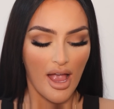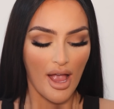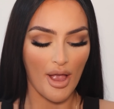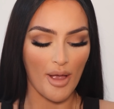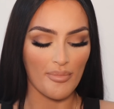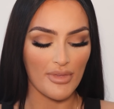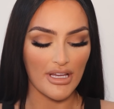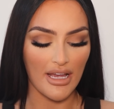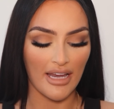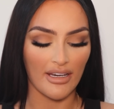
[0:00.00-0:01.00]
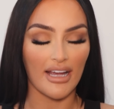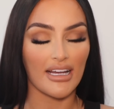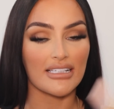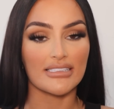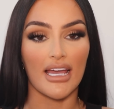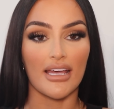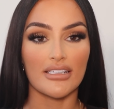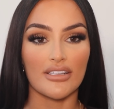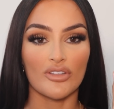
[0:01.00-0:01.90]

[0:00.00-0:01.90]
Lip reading: And like I said,